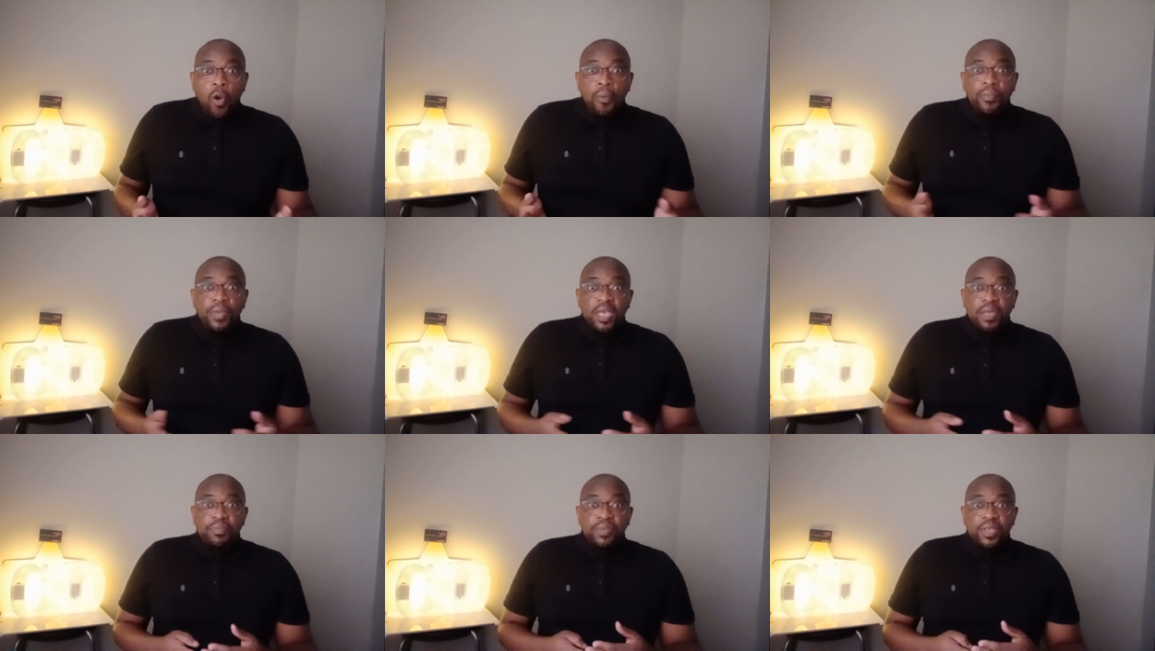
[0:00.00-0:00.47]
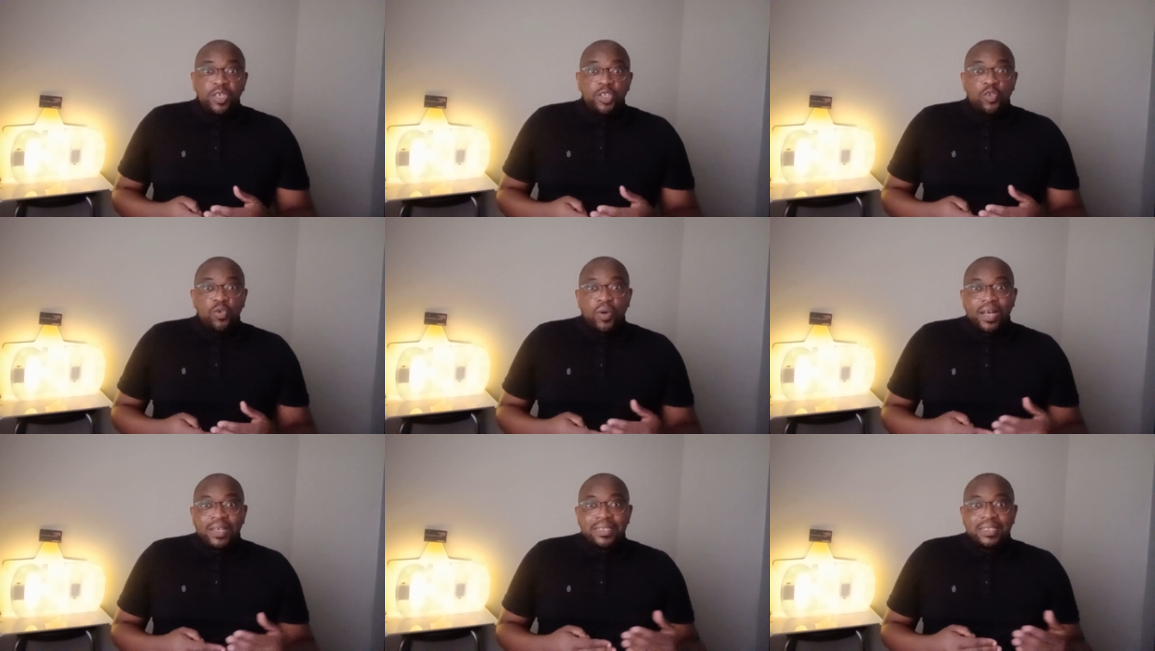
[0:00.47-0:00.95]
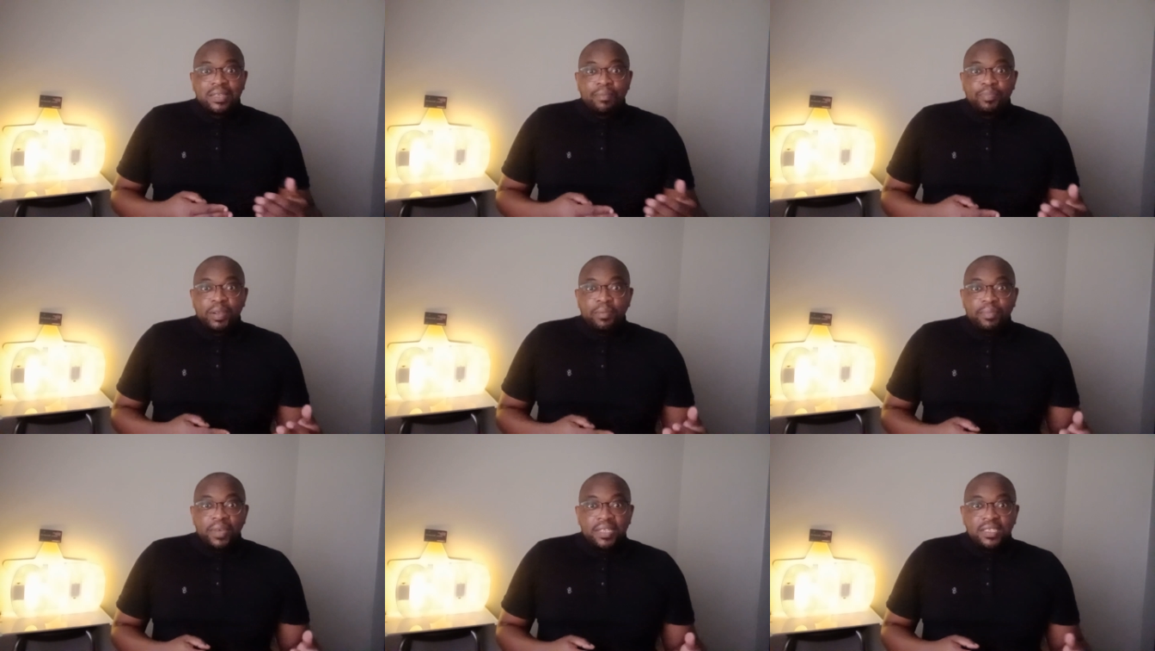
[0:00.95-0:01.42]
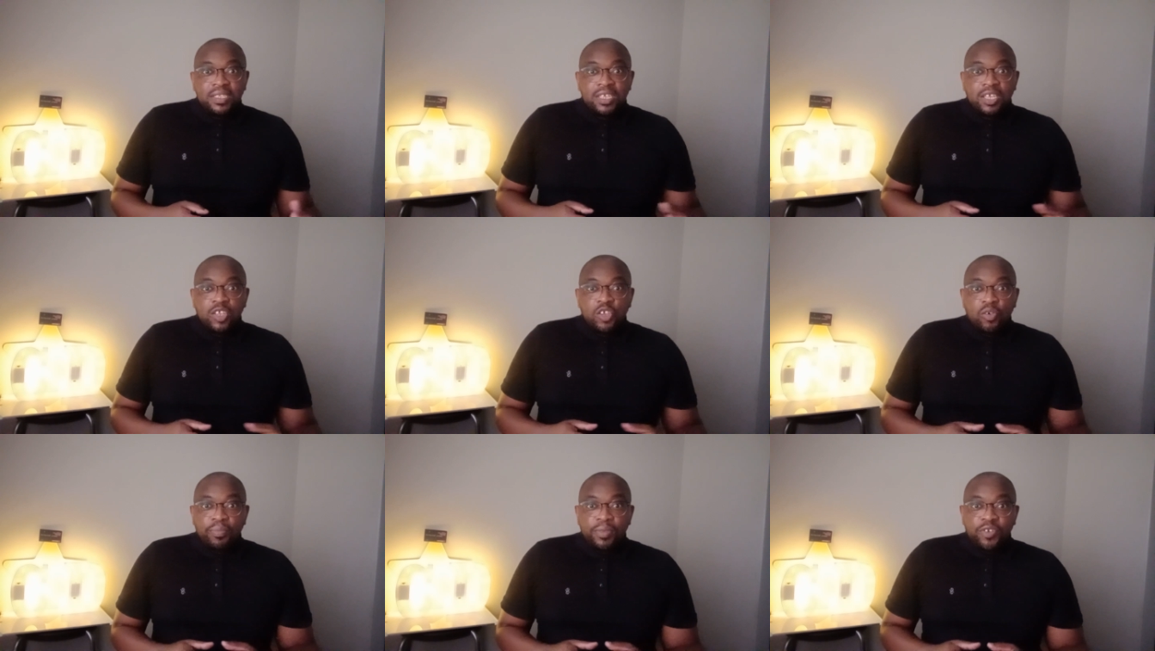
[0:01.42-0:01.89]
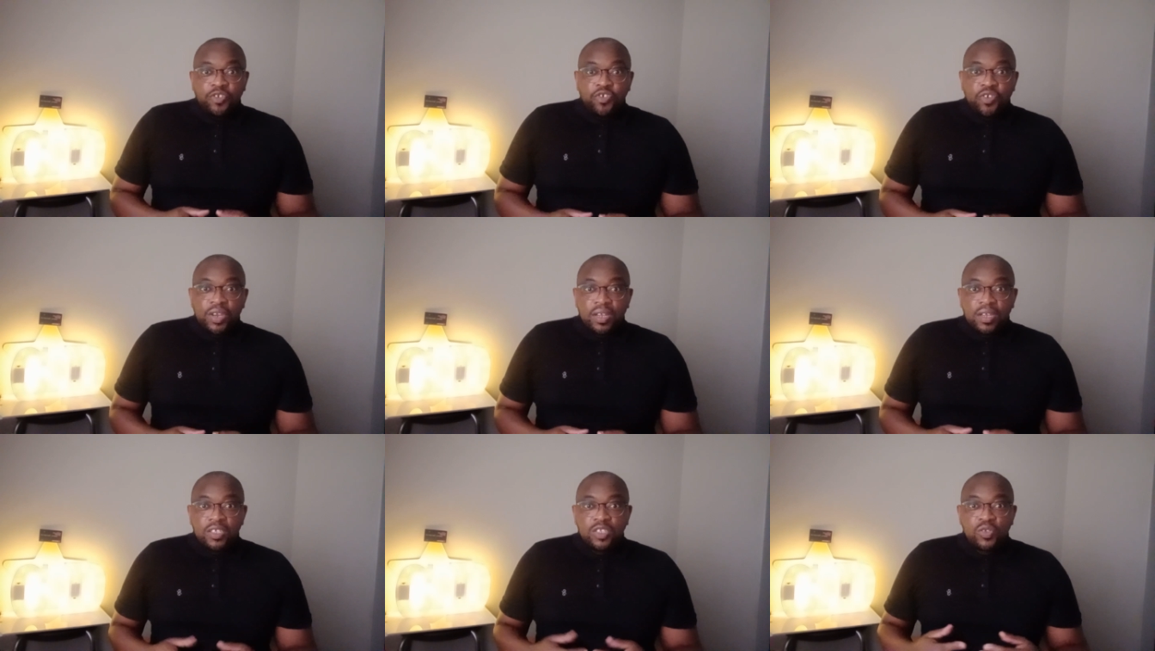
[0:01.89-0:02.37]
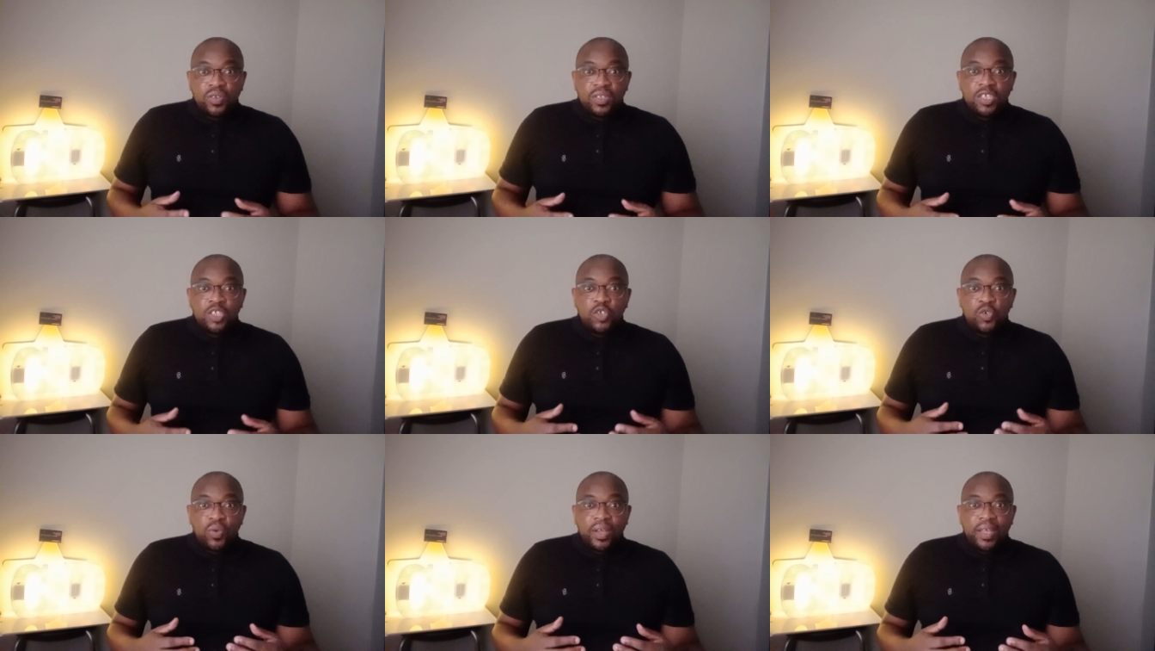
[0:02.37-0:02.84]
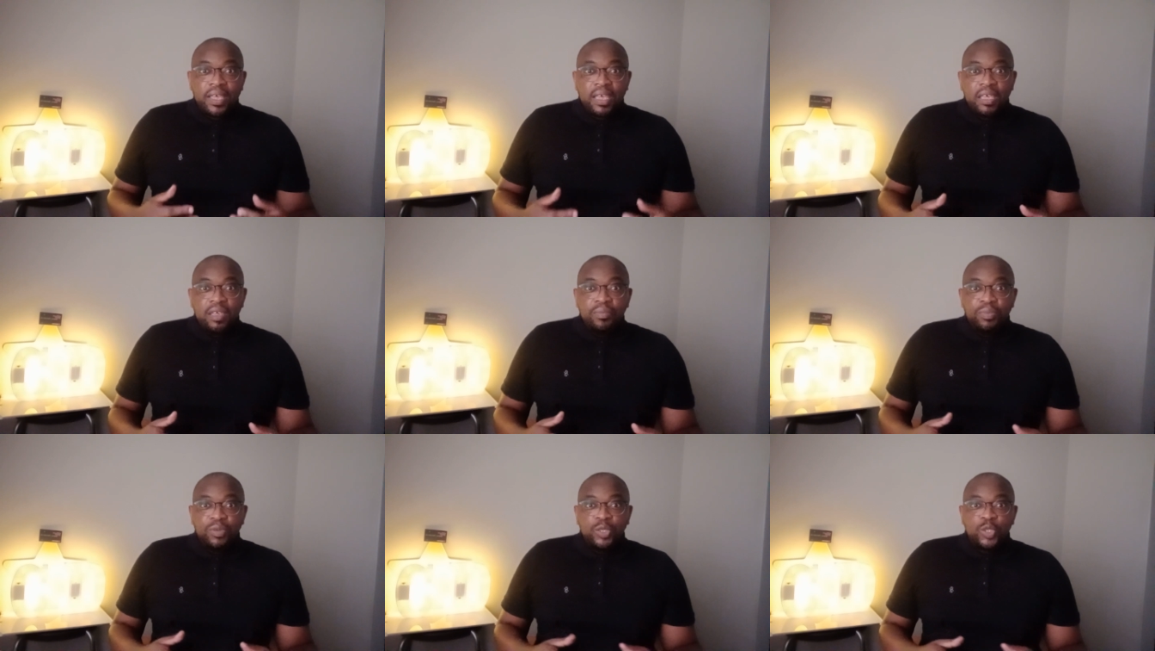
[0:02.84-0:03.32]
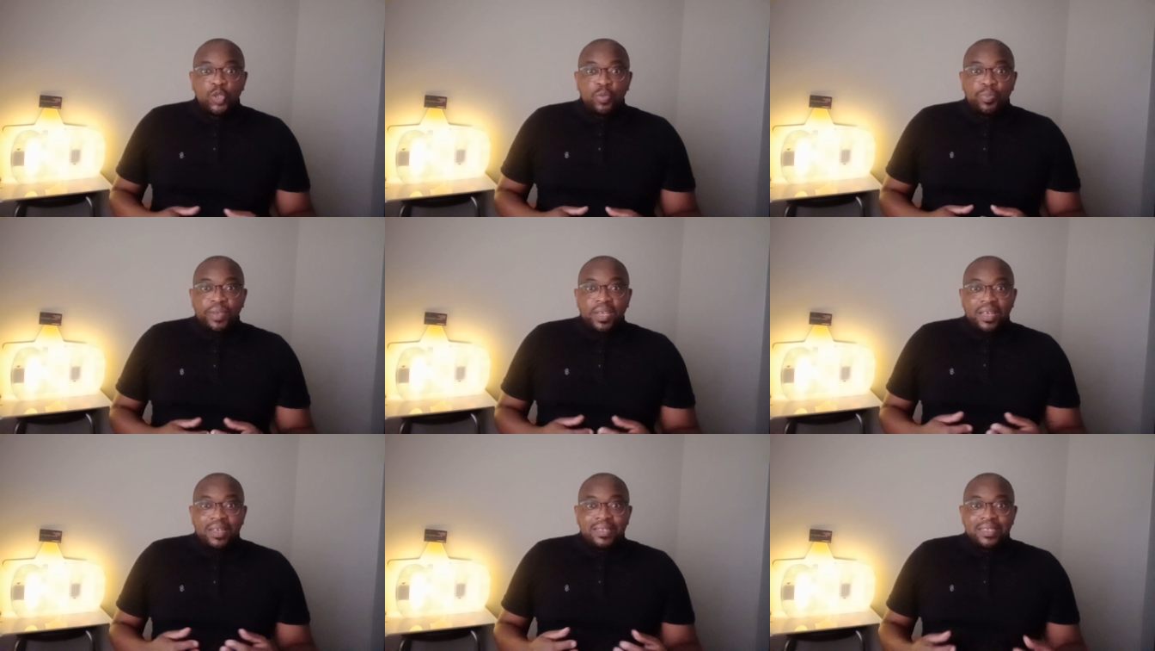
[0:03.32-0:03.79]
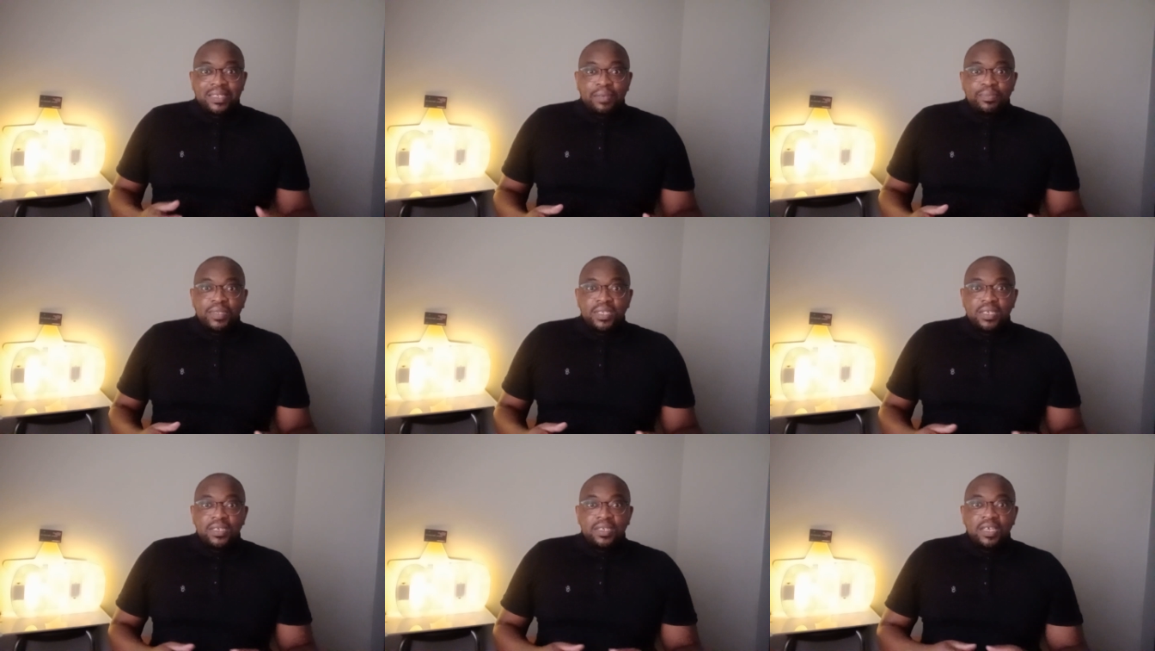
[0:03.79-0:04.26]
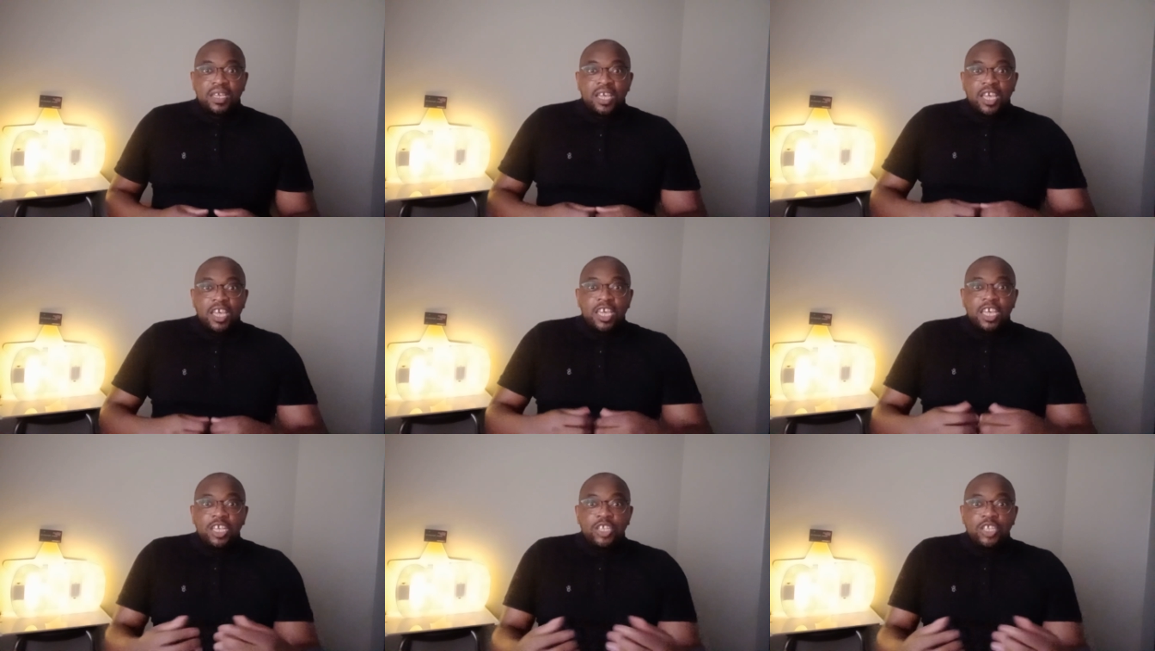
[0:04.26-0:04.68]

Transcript: or maybe you are supplementing your matric so that you are able to be accepted